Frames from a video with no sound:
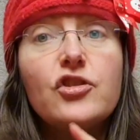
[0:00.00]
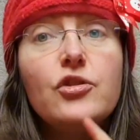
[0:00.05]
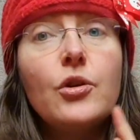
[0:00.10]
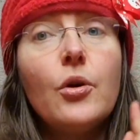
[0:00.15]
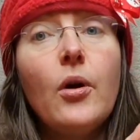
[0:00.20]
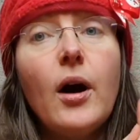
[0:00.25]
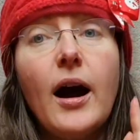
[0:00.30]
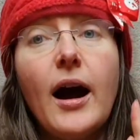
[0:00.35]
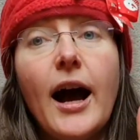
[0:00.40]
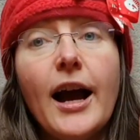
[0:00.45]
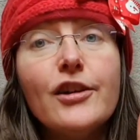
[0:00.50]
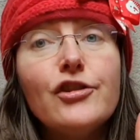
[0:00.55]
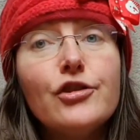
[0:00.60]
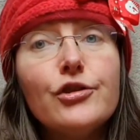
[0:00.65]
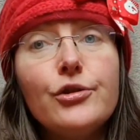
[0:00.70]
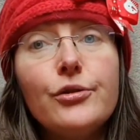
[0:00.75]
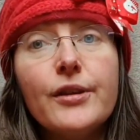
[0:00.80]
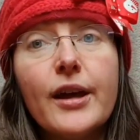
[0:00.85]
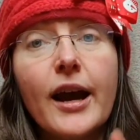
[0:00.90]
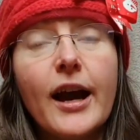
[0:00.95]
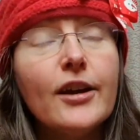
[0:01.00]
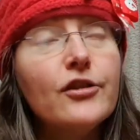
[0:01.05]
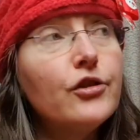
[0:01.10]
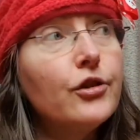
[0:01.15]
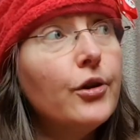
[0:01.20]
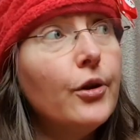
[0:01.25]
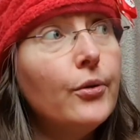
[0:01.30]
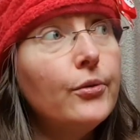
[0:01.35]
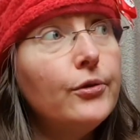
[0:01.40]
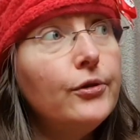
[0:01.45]
You know, I should do that. I
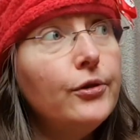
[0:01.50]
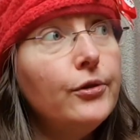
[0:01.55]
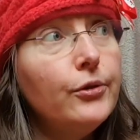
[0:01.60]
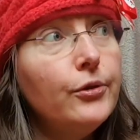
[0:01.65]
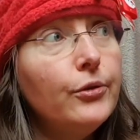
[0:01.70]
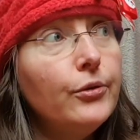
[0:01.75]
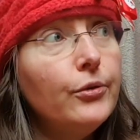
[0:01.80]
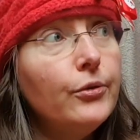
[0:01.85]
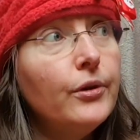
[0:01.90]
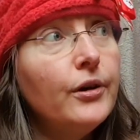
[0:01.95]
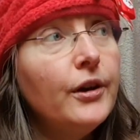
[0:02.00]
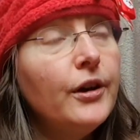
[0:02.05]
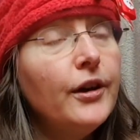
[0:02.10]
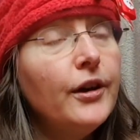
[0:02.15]
should go to